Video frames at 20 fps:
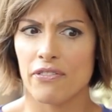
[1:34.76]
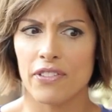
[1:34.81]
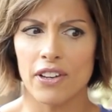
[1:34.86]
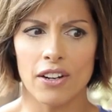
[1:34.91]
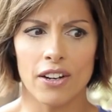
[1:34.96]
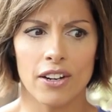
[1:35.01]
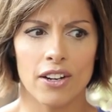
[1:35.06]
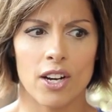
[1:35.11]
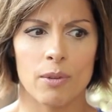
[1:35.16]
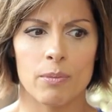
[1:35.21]
feel
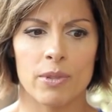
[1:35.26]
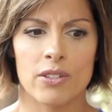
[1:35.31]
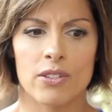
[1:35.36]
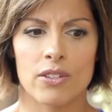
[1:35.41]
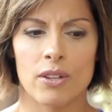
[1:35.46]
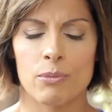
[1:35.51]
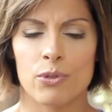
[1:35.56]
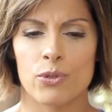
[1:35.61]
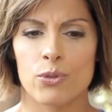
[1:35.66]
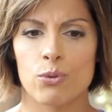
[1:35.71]
like I'm in
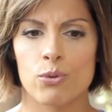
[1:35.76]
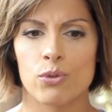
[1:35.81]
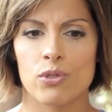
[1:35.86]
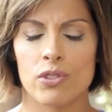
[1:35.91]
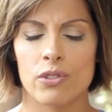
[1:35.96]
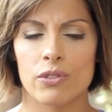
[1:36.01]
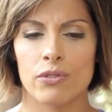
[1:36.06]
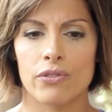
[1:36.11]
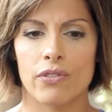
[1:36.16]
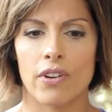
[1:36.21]
some sort
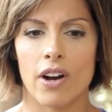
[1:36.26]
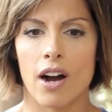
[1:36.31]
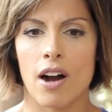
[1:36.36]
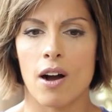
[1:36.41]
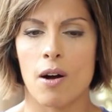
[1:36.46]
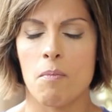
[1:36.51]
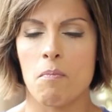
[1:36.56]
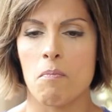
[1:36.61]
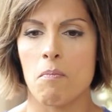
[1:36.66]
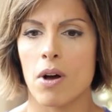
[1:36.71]
of
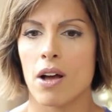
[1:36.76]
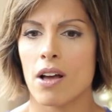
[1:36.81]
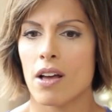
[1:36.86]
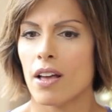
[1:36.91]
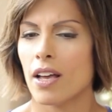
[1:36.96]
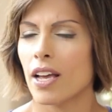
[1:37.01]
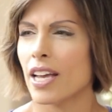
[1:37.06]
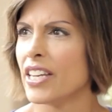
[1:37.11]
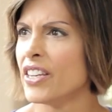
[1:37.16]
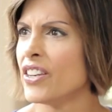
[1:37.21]
um,
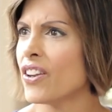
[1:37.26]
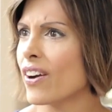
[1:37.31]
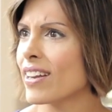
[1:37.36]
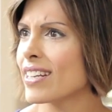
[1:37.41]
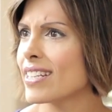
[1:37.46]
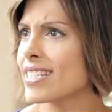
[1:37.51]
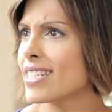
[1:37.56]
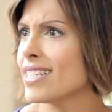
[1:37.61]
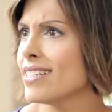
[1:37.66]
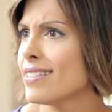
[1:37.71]

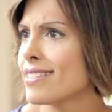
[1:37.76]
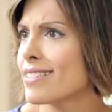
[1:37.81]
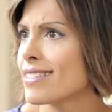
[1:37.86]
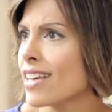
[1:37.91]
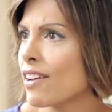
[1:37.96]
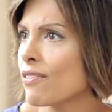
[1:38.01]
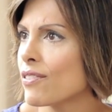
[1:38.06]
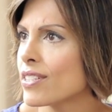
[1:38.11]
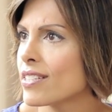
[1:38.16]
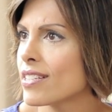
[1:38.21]
nineteen
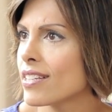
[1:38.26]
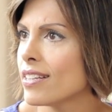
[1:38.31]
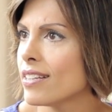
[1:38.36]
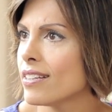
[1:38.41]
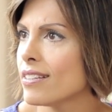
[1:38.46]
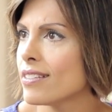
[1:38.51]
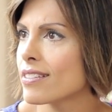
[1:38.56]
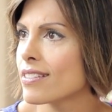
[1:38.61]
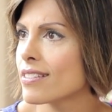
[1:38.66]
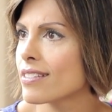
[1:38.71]

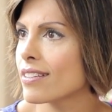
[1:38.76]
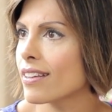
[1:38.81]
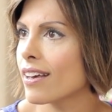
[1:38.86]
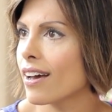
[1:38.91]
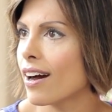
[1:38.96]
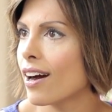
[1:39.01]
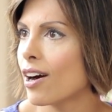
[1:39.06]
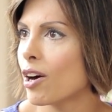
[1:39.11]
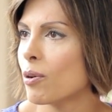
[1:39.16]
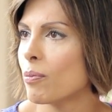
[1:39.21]
seventies
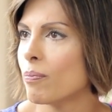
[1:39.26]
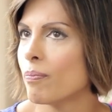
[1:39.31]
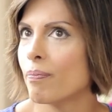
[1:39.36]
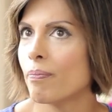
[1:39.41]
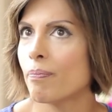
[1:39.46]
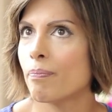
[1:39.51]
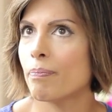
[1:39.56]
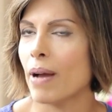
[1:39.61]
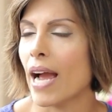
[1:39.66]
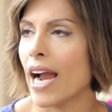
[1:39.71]
um,
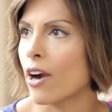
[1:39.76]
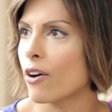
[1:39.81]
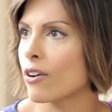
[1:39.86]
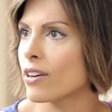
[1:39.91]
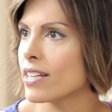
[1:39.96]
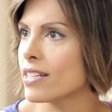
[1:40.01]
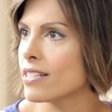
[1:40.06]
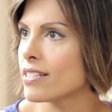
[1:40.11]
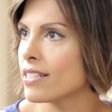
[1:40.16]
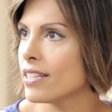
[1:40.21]

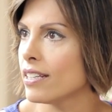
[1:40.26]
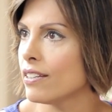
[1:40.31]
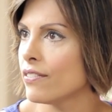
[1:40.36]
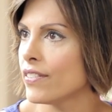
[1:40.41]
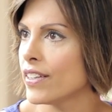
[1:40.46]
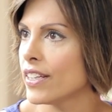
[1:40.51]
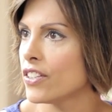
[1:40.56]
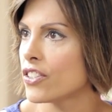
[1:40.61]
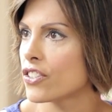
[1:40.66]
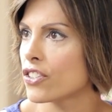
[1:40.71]
parody T
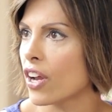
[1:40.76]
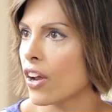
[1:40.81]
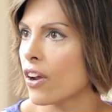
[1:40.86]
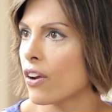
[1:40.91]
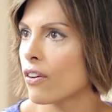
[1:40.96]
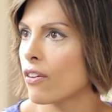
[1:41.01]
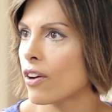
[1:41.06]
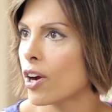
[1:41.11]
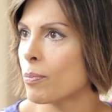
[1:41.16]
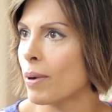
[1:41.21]
V
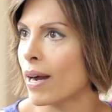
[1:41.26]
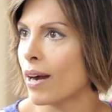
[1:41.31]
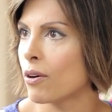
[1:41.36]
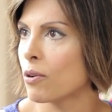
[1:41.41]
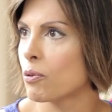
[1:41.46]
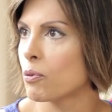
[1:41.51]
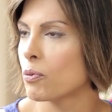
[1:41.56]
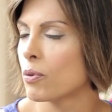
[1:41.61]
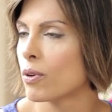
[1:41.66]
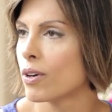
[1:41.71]
show
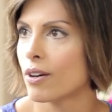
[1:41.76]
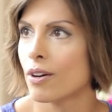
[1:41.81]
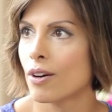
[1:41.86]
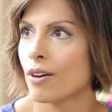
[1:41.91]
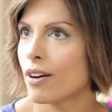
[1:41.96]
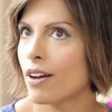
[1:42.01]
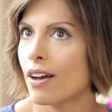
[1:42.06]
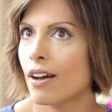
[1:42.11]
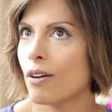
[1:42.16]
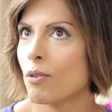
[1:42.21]
about
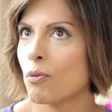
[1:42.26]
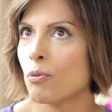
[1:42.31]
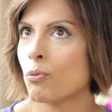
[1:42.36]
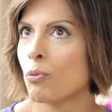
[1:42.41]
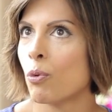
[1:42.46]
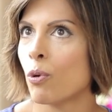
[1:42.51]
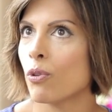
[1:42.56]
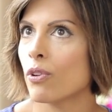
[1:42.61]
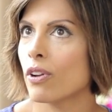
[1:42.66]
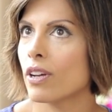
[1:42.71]

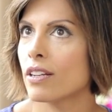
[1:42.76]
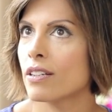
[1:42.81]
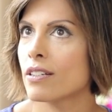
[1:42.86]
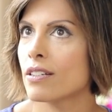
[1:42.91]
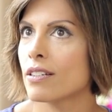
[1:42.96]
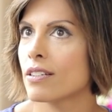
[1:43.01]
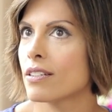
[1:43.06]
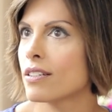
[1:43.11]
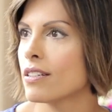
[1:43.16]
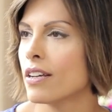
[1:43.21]
what
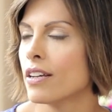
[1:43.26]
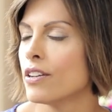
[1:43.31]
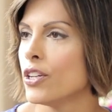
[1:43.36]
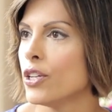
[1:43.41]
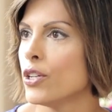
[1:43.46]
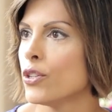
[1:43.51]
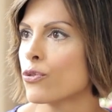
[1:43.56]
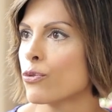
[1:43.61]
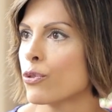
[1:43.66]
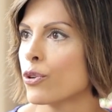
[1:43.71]
a, a
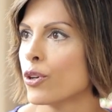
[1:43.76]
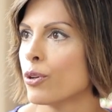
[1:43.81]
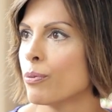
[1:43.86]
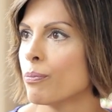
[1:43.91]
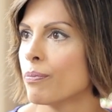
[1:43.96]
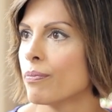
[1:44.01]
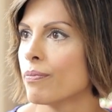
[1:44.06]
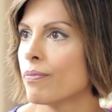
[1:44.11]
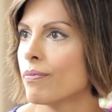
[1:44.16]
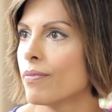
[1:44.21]

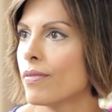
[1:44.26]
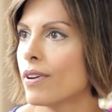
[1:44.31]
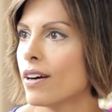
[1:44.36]
newsroom... You're